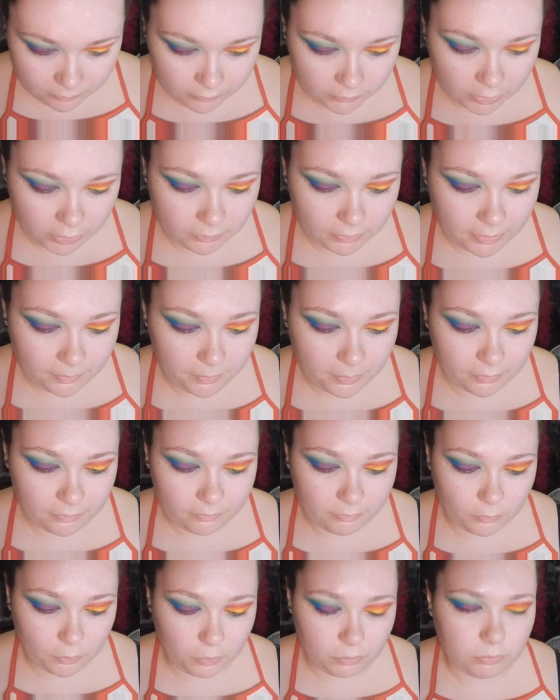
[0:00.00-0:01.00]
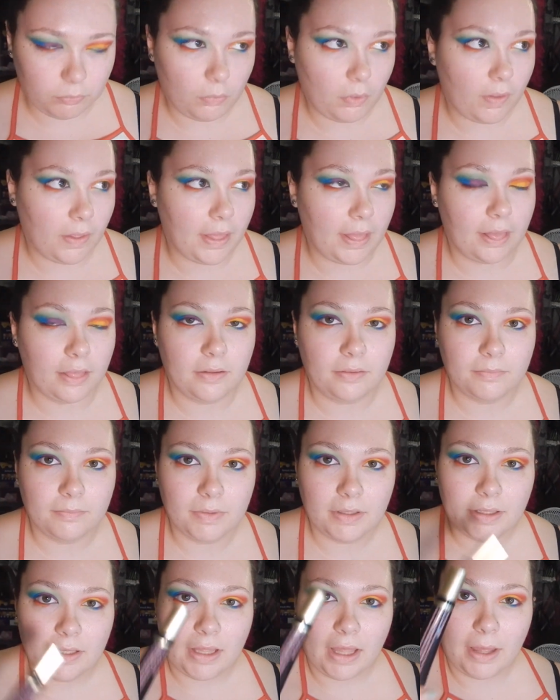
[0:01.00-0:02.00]

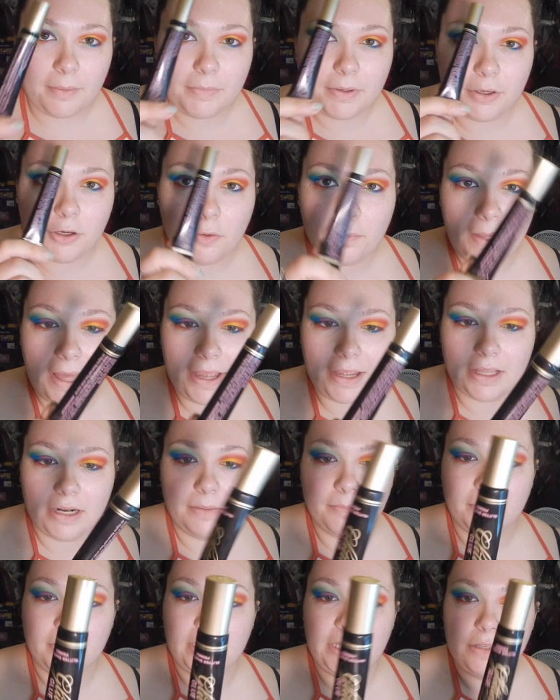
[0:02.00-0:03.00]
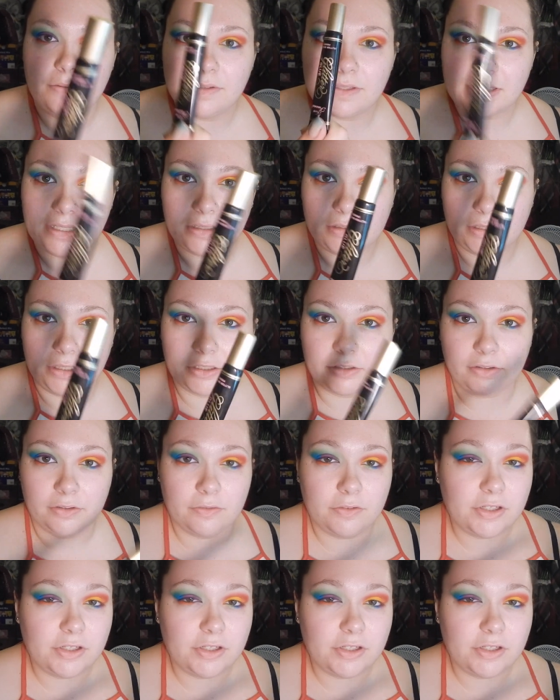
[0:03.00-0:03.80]
I'm going to go back and I'm going to use the glitter glue,